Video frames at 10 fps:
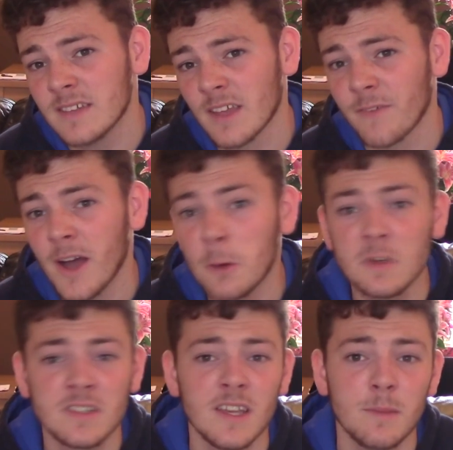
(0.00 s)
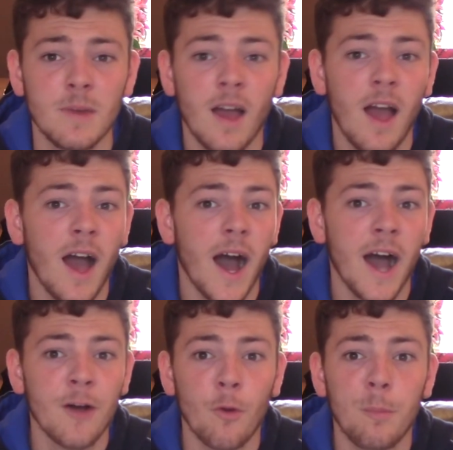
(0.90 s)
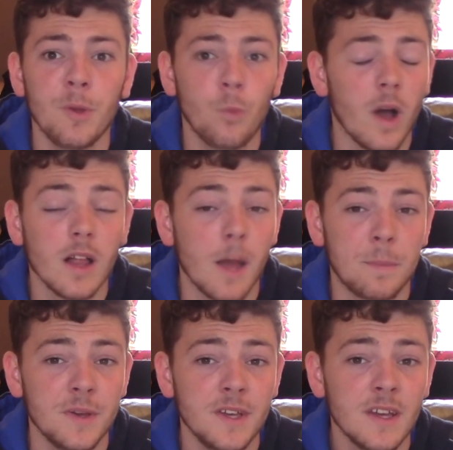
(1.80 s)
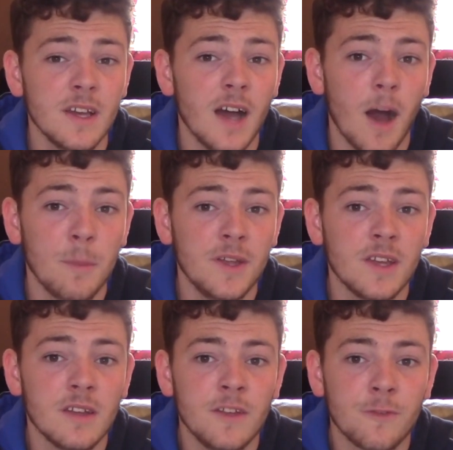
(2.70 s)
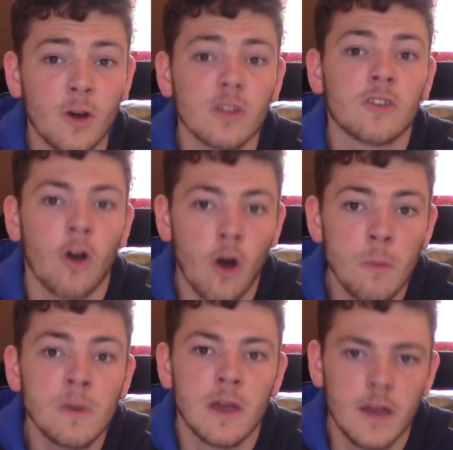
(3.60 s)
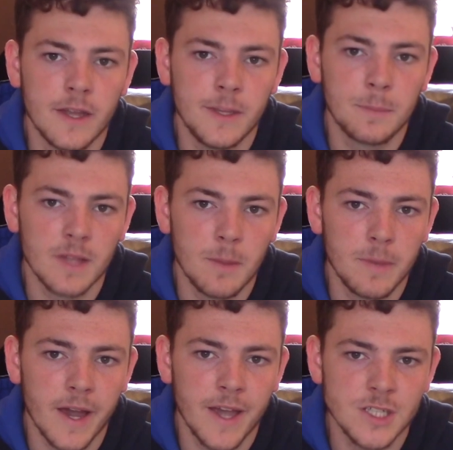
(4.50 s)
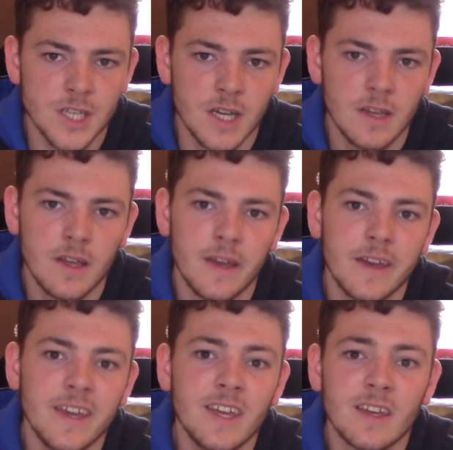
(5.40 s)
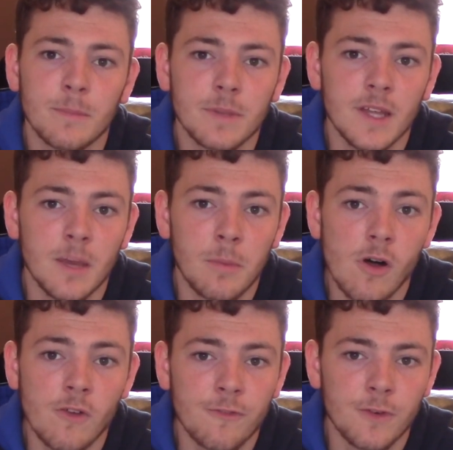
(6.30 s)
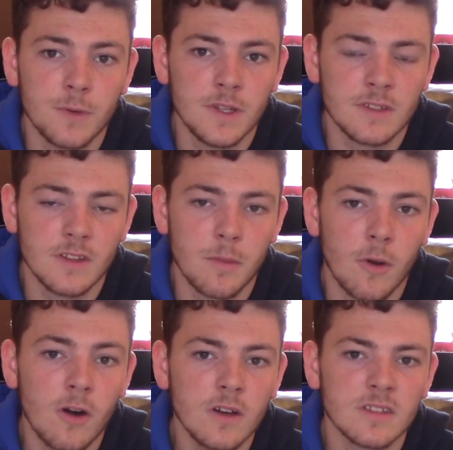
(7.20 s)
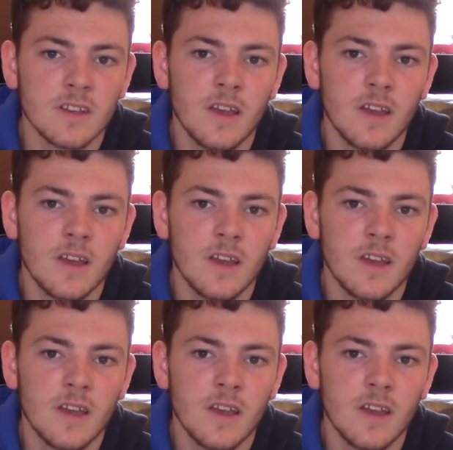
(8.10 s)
if I was him, I would be well happy. I mean, you've got Tom Kearney playing behind you. He can play a ball through into the box.